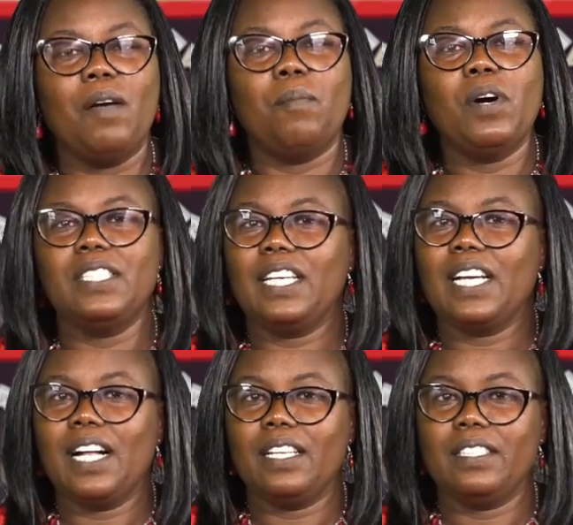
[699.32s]
Boys and
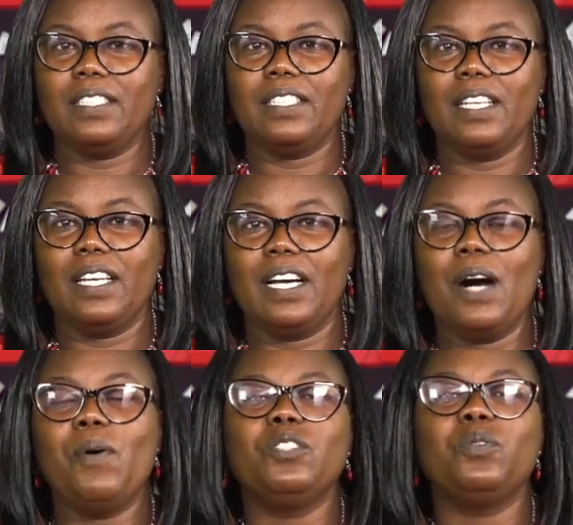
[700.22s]
girls,
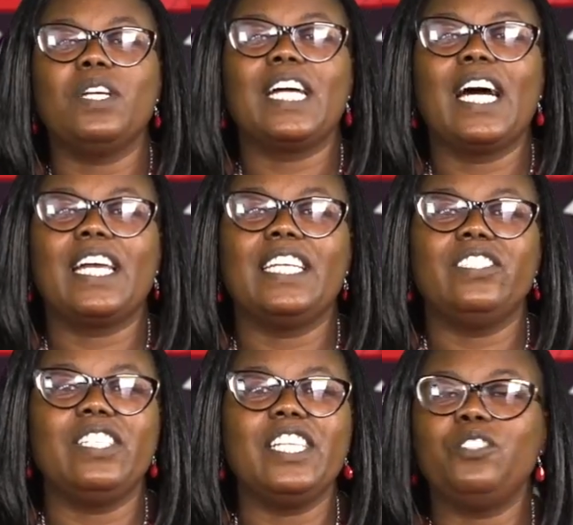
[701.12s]
I want to
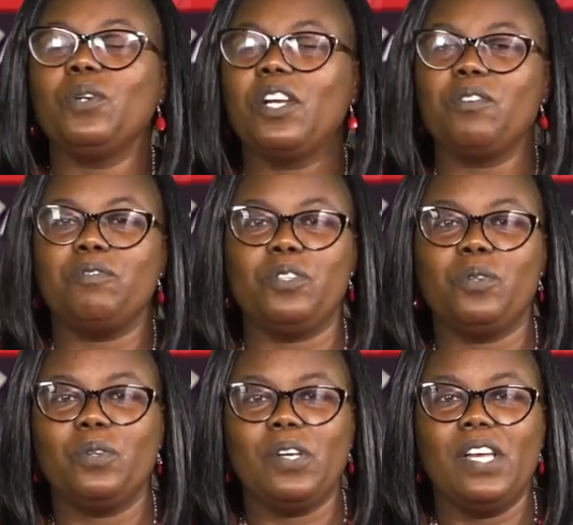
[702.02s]
encourage each one of you
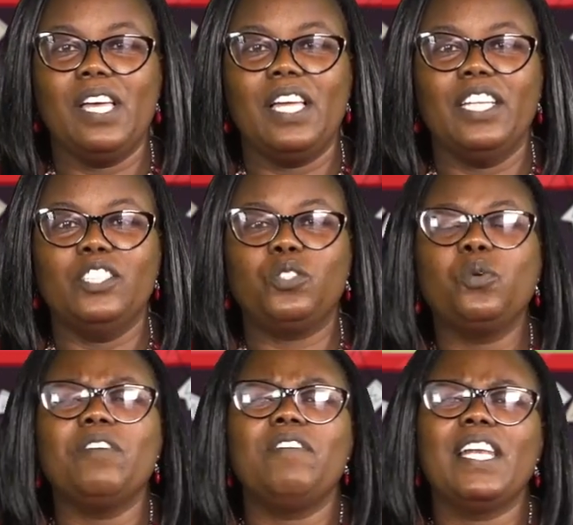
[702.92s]

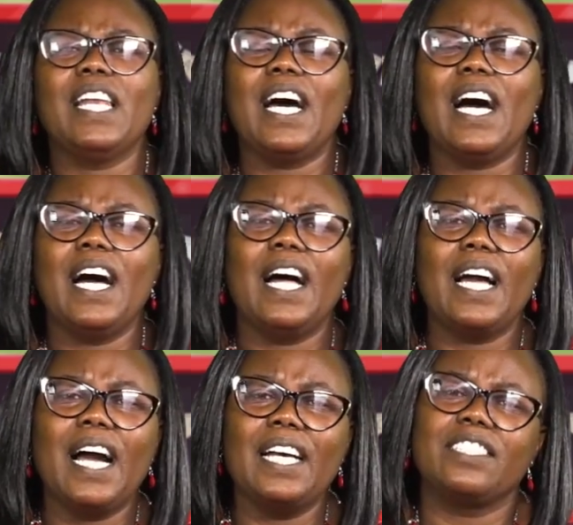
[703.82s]
to even
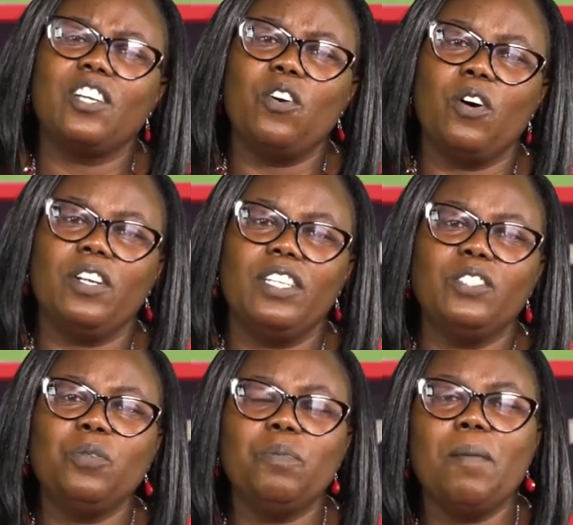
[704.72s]
ask God
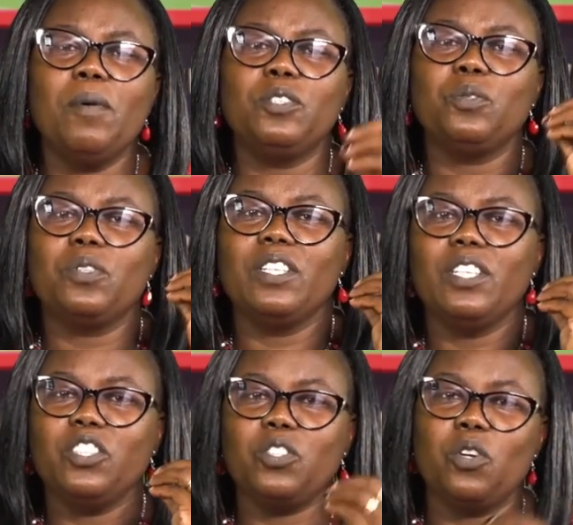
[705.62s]
to be able to
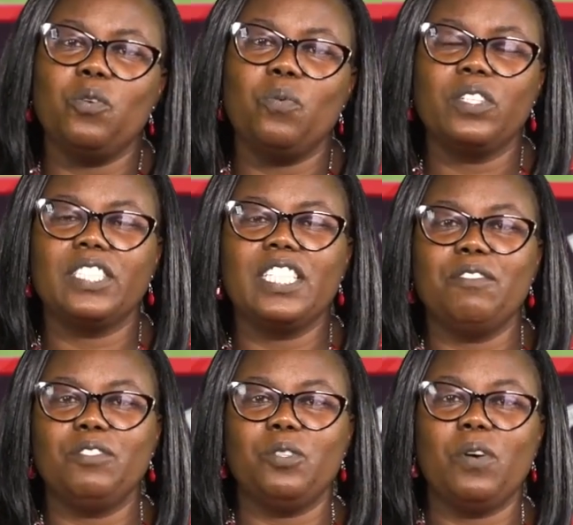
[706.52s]
show you what
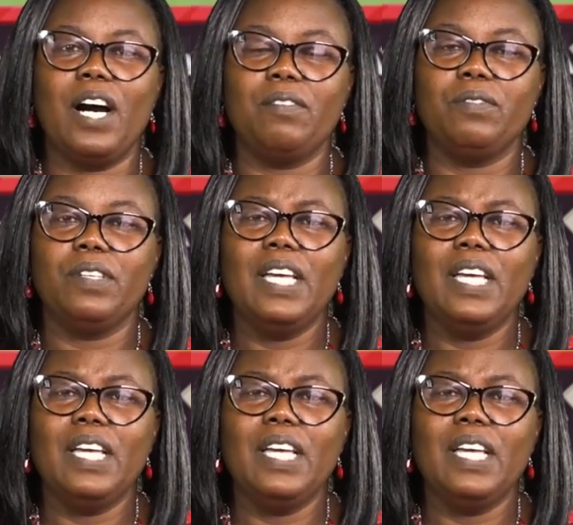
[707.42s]
gift you have.